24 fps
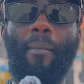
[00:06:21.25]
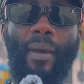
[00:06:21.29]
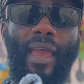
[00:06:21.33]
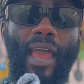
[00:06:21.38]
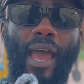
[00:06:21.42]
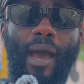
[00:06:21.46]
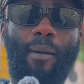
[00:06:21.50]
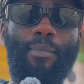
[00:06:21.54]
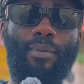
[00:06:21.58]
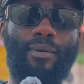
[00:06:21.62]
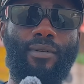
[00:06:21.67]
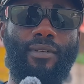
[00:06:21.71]

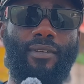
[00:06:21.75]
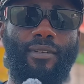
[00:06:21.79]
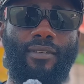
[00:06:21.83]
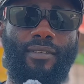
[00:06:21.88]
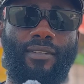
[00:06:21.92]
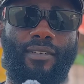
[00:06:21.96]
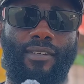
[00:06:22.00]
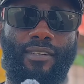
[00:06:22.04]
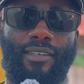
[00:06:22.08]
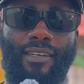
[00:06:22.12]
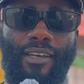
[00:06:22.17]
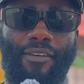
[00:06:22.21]
able,
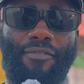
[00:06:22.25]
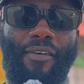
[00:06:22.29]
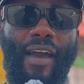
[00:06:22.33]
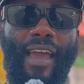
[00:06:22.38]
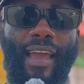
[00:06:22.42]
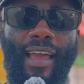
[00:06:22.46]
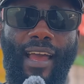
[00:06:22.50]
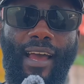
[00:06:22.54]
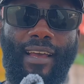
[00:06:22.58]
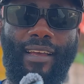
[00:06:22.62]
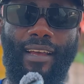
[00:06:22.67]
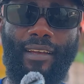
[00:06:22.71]
if I
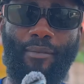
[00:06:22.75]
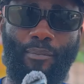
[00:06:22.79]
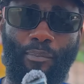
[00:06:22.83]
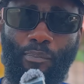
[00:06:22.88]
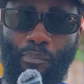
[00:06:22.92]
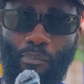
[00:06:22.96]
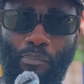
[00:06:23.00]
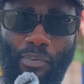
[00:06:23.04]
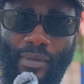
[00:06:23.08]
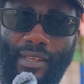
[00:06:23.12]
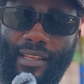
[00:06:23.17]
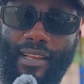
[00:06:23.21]
can
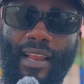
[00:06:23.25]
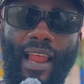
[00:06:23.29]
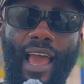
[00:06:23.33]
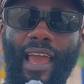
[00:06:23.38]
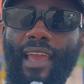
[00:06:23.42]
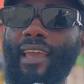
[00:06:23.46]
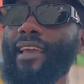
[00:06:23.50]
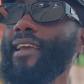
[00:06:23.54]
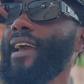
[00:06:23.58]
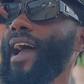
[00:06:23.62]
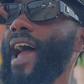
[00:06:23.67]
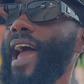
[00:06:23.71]
be
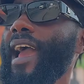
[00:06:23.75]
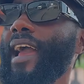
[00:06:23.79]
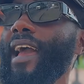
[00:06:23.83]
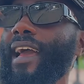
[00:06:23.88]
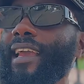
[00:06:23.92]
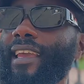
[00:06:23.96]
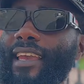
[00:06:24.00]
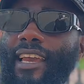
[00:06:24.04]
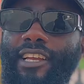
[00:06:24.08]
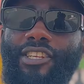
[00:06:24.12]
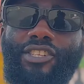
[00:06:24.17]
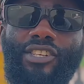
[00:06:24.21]
like, I
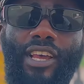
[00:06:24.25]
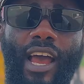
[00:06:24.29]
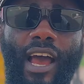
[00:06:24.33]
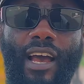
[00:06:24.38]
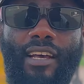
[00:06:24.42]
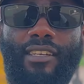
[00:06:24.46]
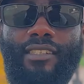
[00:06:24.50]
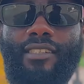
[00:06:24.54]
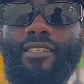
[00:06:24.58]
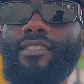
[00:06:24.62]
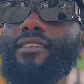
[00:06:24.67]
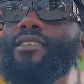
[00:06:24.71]
can get
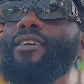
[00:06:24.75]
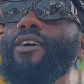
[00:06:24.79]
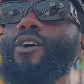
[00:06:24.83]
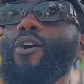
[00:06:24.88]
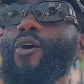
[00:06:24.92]
chance,